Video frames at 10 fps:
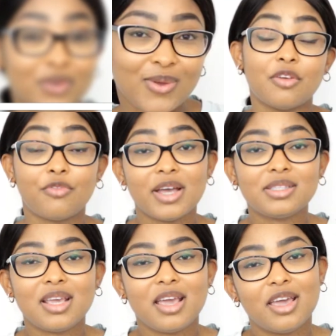The
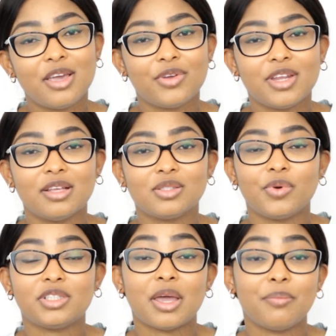first key ingredient,
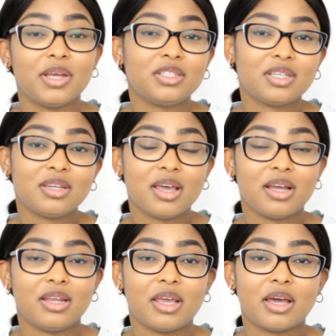which I mentioned
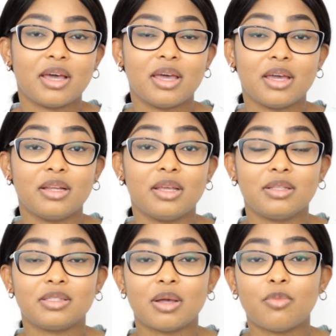earlier and
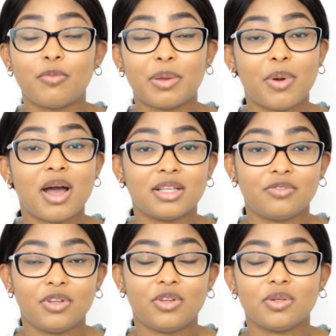in some of my
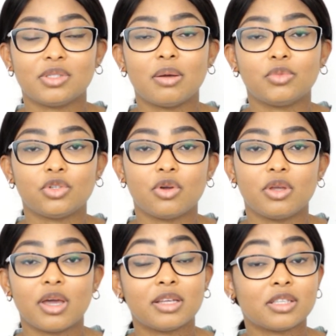past videos, I'm sure
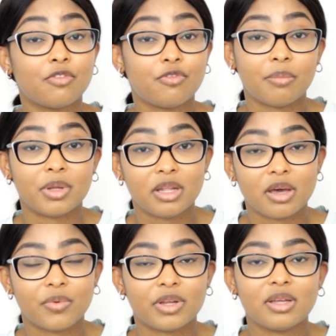you guys are
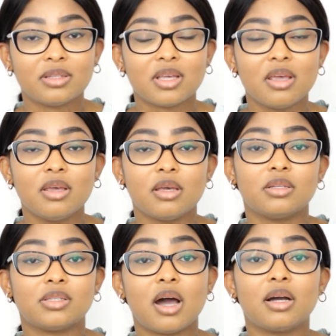familiar with it,
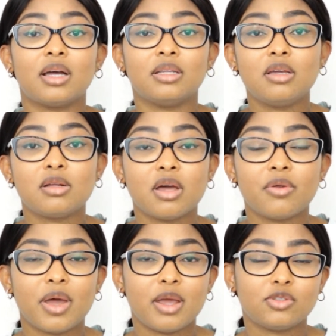is organic
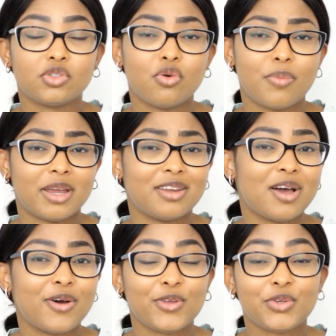chlorine. So by
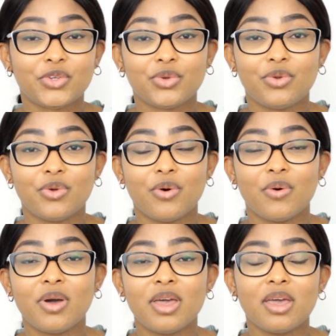now you should
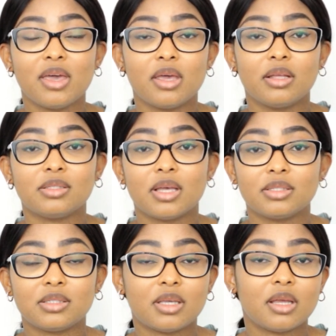know it's a
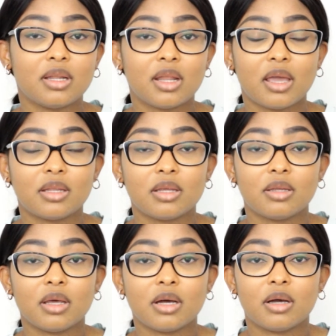skin lightening